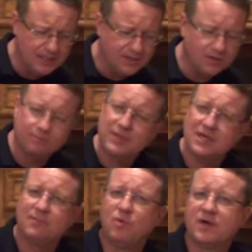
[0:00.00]
You can pick
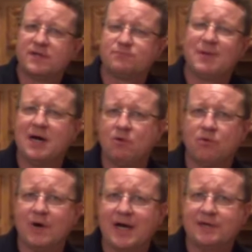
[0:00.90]
up one of these power
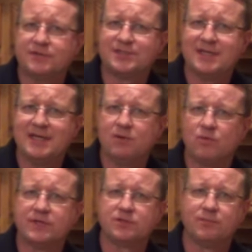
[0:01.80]
rodders at any
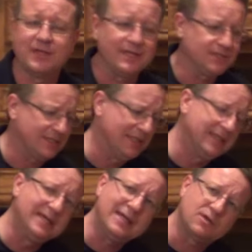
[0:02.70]
rental place,
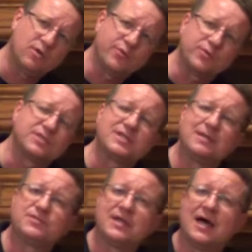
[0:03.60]
and I'll go through the
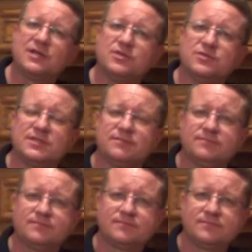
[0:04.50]
steps on how to use it.